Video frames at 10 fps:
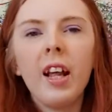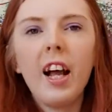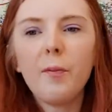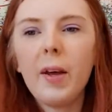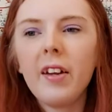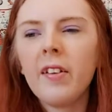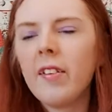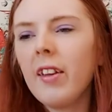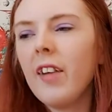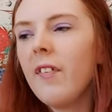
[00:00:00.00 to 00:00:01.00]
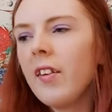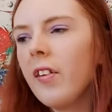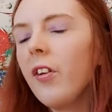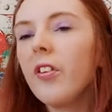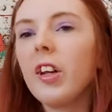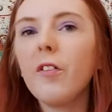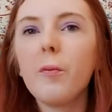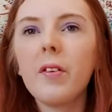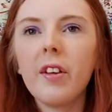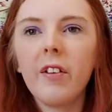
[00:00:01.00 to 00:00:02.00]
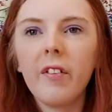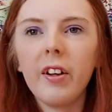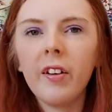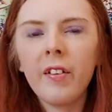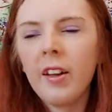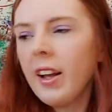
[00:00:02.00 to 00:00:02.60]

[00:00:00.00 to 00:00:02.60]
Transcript: add paint to the surface and also different materials.